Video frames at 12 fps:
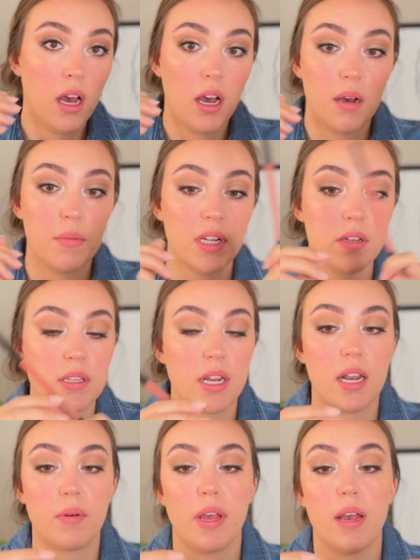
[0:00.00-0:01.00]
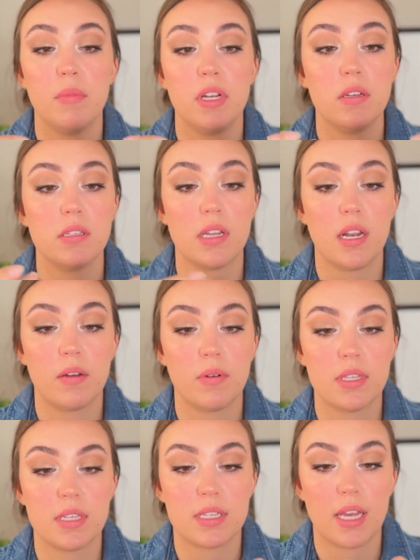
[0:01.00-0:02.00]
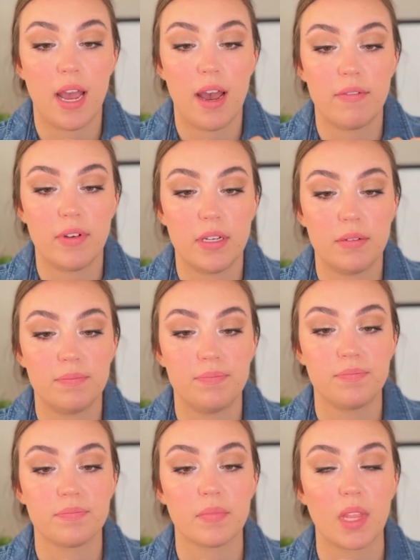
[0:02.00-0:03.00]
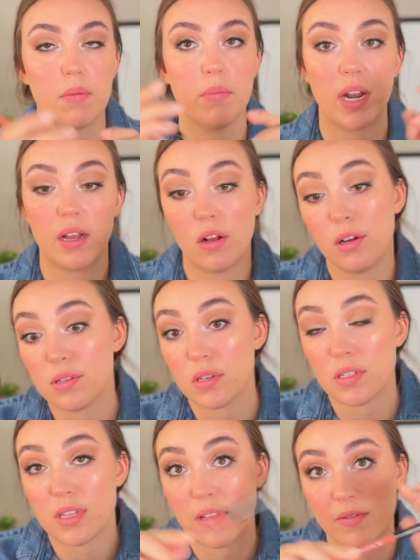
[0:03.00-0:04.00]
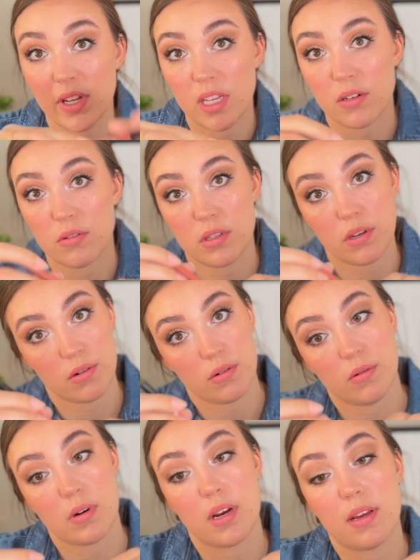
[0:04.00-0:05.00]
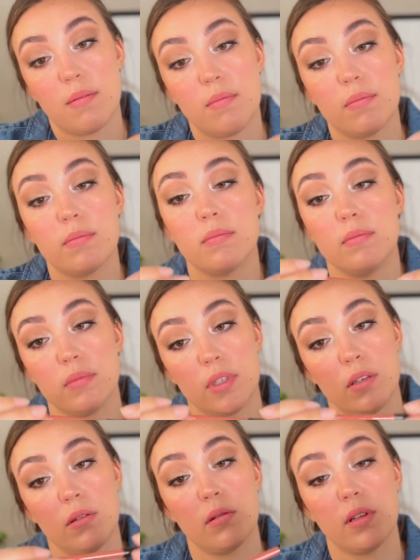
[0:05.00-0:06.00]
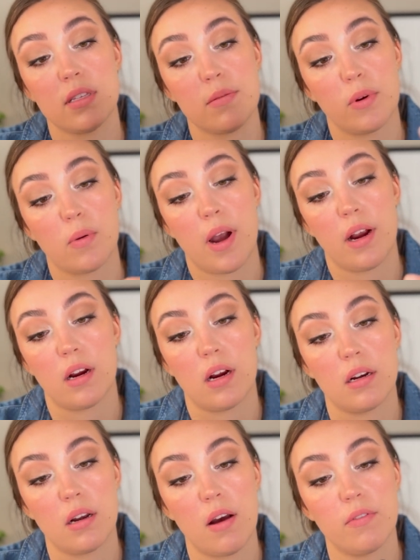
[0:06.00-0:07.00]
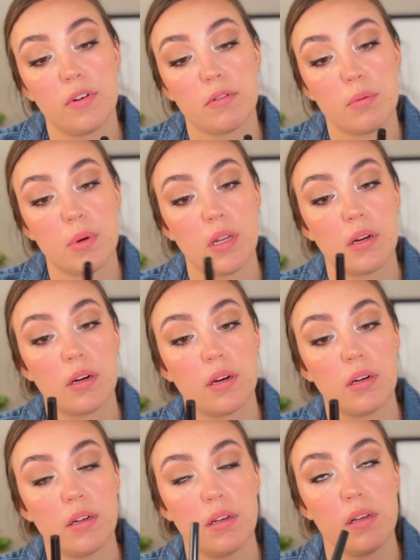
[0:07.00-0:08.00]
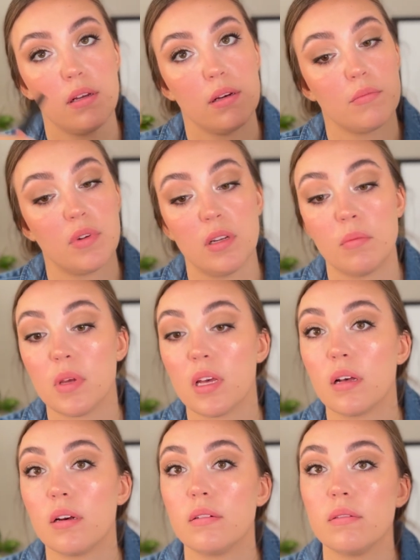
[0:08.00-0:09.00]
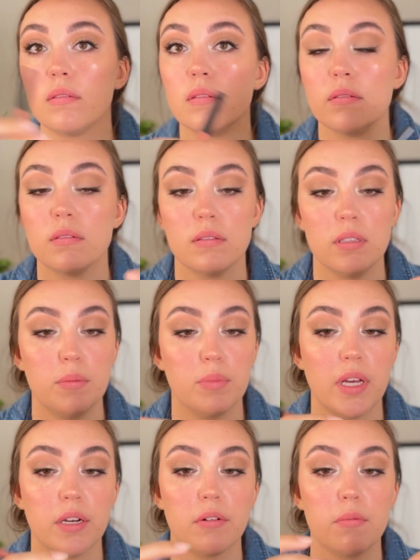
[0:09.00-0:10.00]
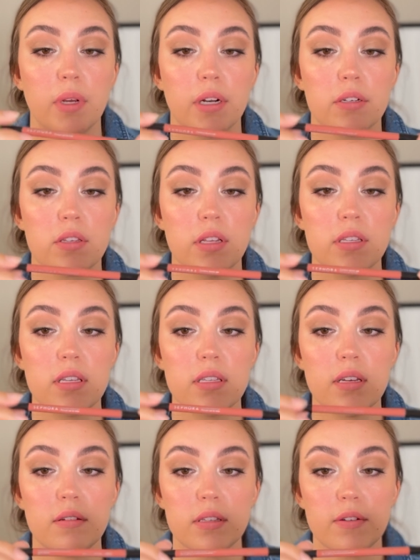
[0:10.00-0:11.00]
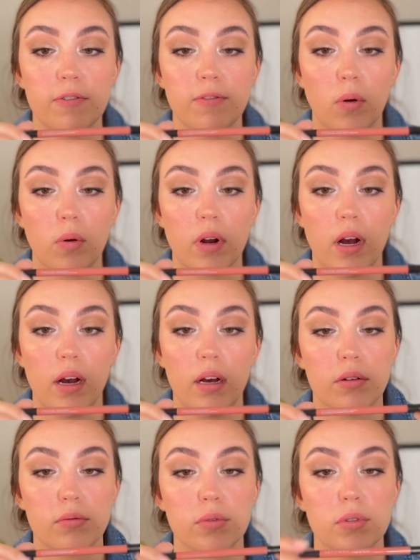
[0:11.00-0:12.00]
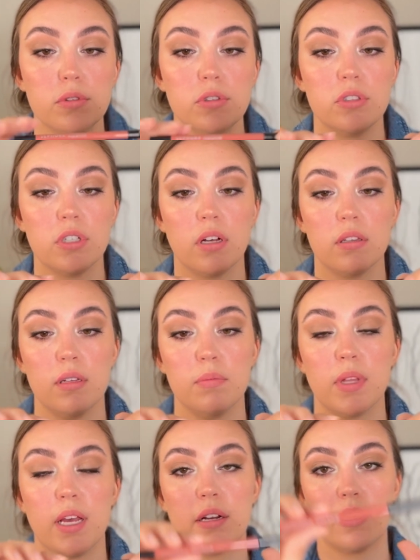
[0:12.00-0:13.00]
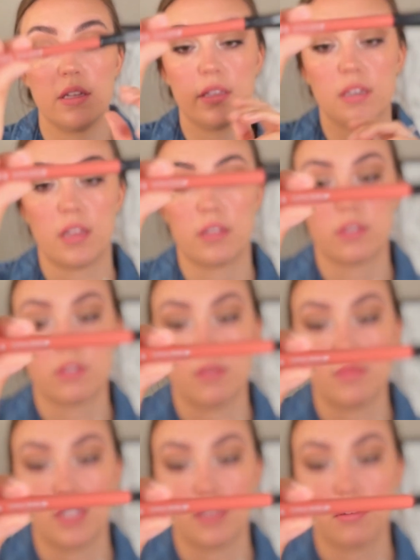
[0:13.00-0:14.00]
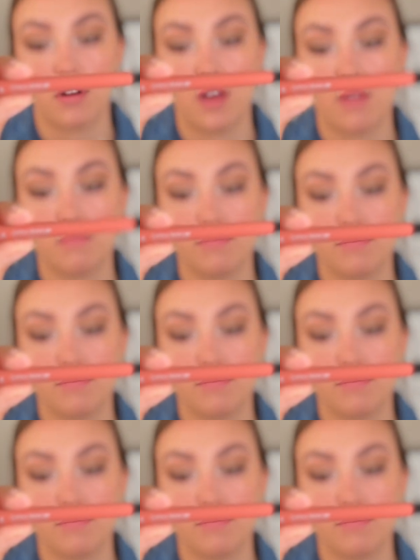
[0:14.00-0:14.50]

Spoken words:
I'm going to use it anyway. I'm going to use it anyway since I have it, but I'll also use it in that video. So you, Lizzie McGuire, are an outfit repeater. Going to be a lip liner repeater. So this is the Sephora Rouge Gel Lip Liner in the color Creme de la Creme.